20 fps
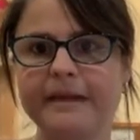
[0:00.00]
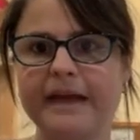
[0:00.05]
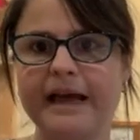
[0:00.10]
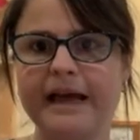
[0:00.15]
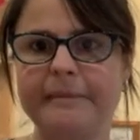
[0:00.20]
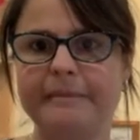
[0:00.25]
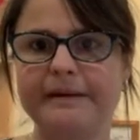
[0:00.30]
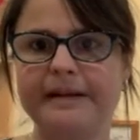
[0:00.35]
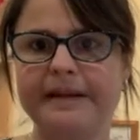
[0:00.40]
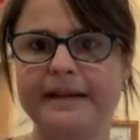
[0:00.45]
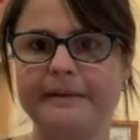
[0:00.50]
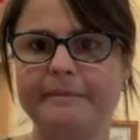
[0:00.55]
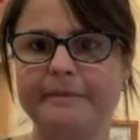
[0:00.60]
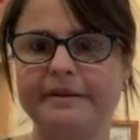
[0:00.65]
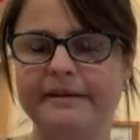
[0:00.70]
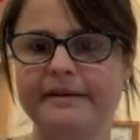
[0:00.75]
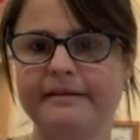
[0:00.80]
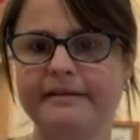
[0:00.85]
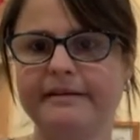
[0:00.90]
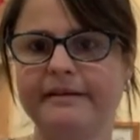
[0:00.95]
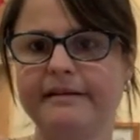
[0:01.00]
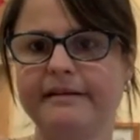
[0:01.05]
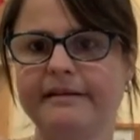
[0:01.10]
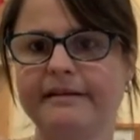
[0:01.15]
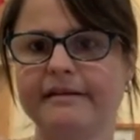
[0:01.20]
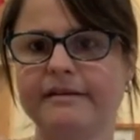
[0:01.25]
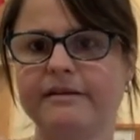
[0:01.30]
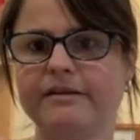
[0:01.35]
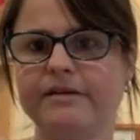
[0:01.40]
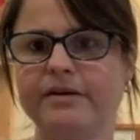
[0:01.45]
applique
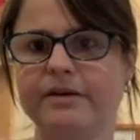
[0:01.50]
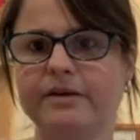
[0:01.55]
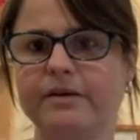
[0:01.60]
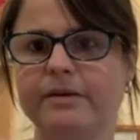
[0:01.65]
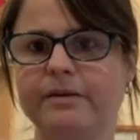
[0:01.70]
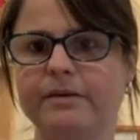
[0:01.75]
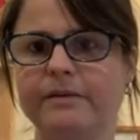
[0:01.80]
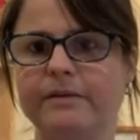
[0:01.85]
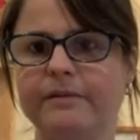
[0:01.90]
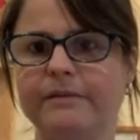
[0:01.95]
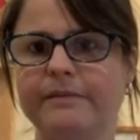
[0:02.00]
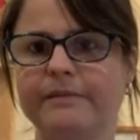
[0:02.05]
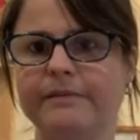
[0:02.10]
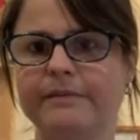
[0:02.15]
pieces, so